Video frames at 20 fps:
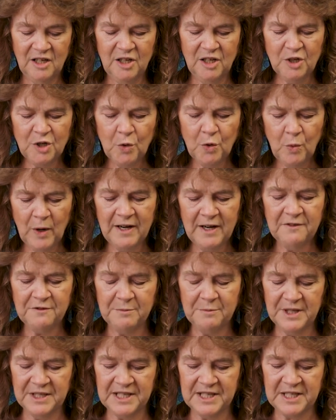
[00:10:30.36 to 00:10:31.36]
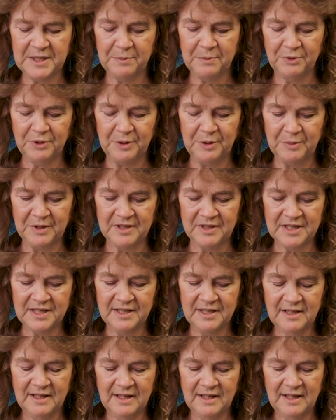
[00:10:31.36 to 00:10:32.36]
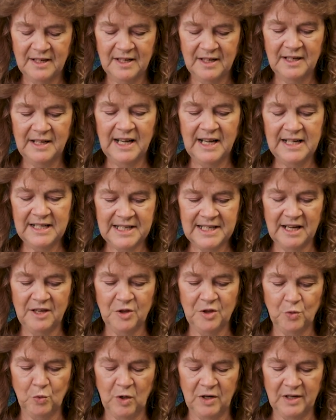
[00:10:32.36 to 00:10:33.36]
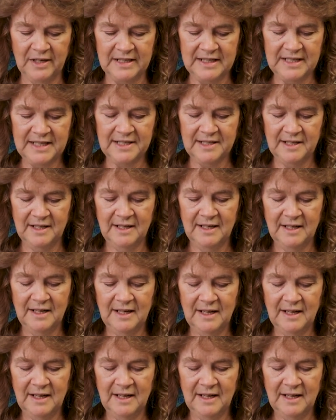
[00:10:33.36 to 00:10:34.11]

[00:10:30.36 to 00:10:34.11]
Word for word: look away from the disappointment, lay down the whys,